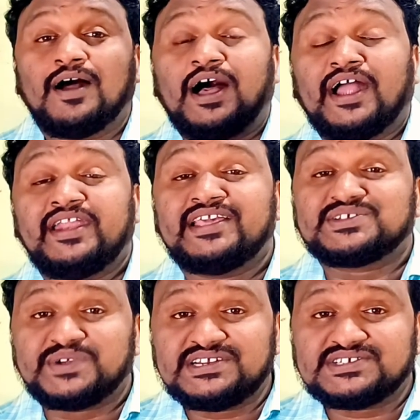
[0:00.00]
Hi dear
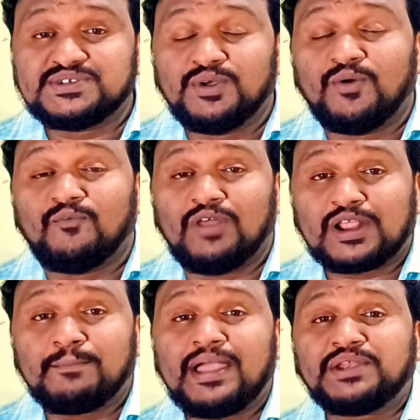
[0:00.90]
students,
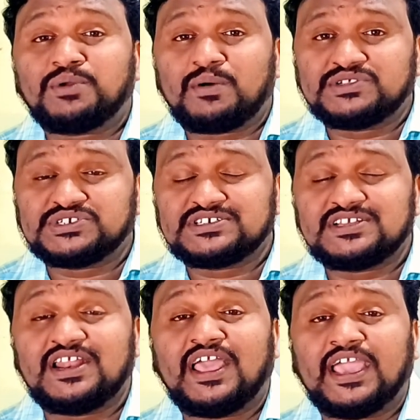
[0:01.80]
welcome back to our
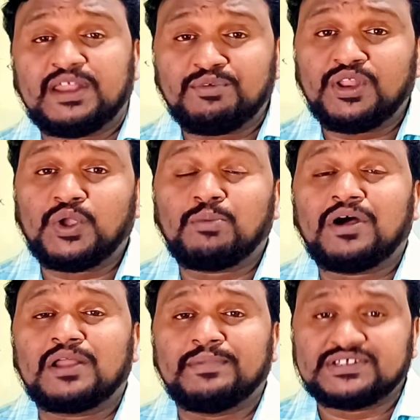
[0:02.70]
channel and Vinay
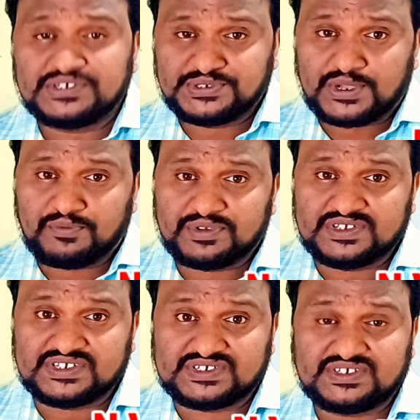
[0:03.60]
Kumar Basics of
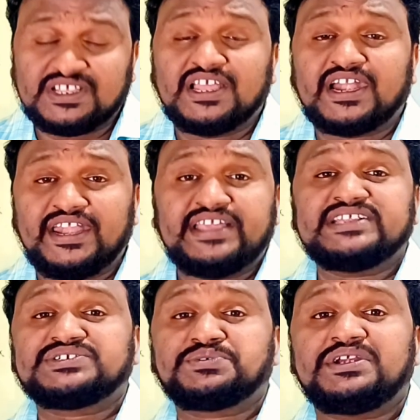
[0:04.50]
Physics. Dear
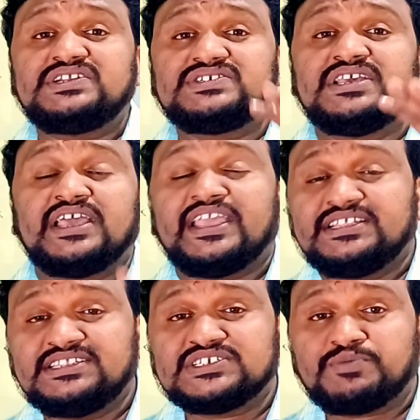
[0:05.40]
students,
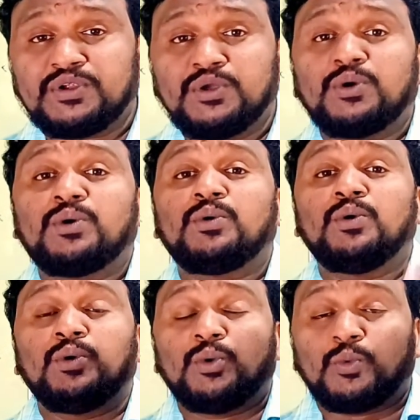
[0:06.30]
in this
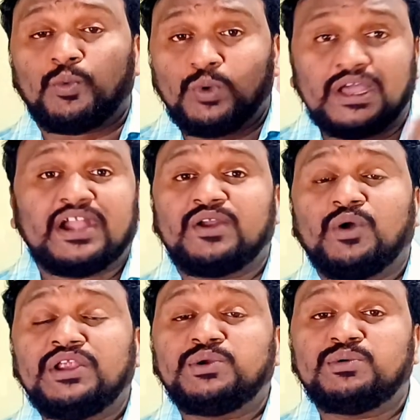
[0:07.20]
video we are
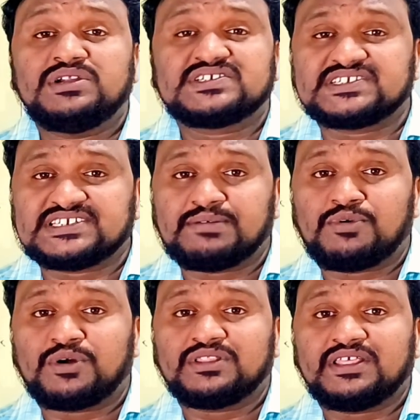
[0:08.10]
going to discuss
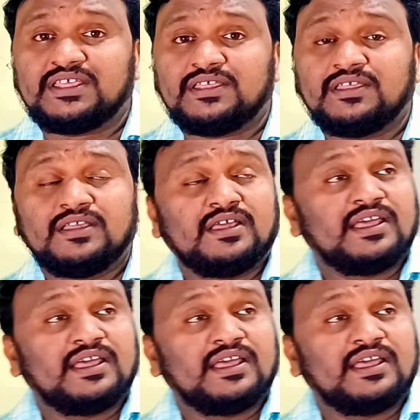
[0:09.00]
about the